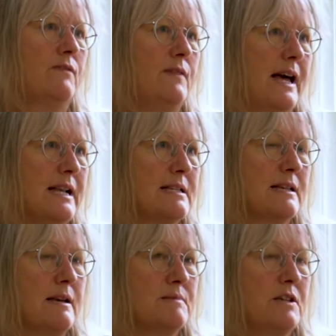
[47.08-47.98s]

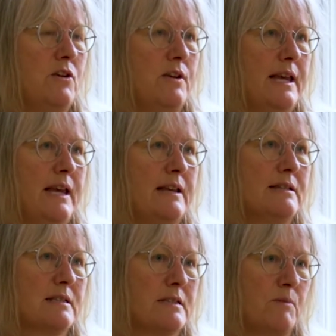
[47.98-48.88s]
landscapes that you need
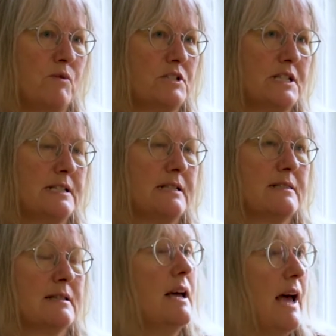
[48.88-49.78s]
to support
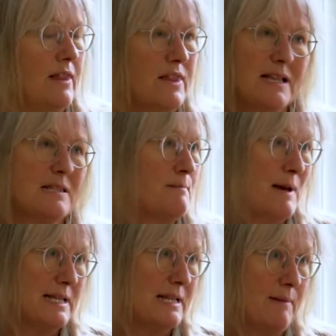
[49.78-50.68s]
cheetahs. And that's the
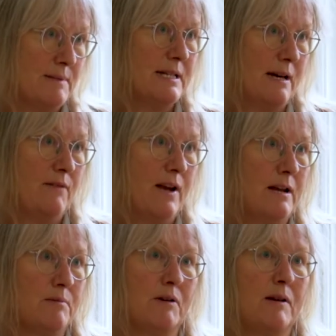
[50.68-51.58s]
best habitat
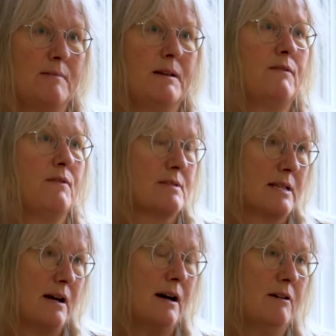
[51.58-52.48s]
available. I mean, if it was
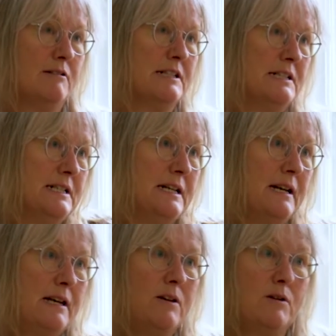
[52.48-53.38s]
Sahara,
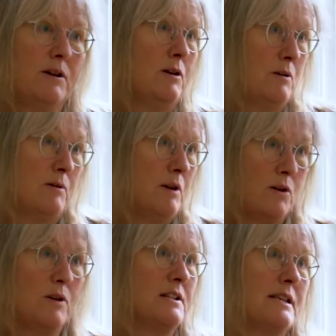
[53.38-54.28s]
you
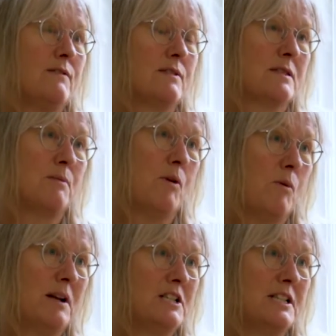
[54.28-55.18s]
couldn't even support
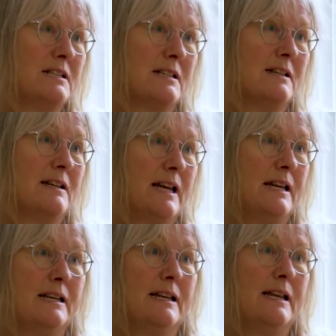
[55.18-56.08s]
one cheetah
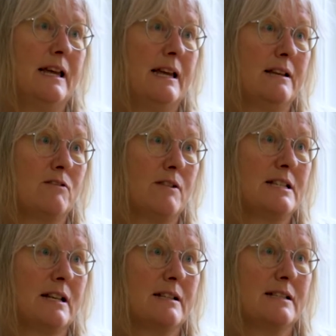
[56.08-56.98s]
in
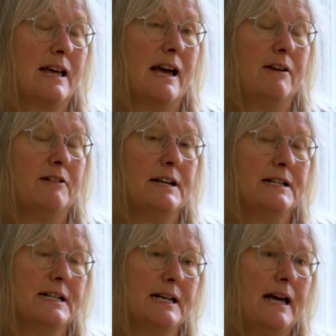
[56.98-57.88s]
Greater London area.
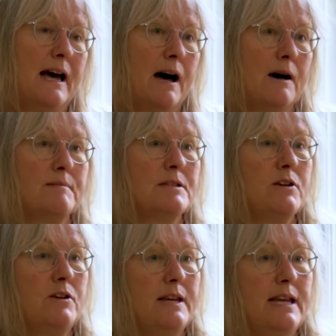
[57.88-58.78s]
So
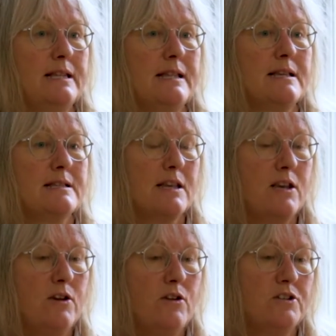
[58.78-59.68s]
you need these
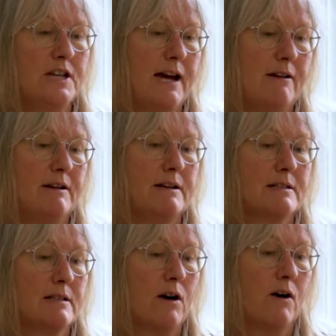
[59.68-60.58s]
huge
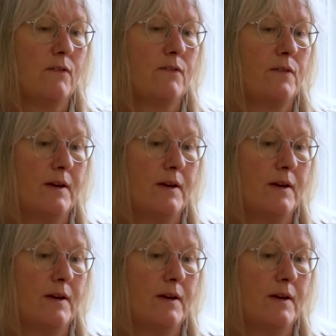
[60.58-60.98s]
areas of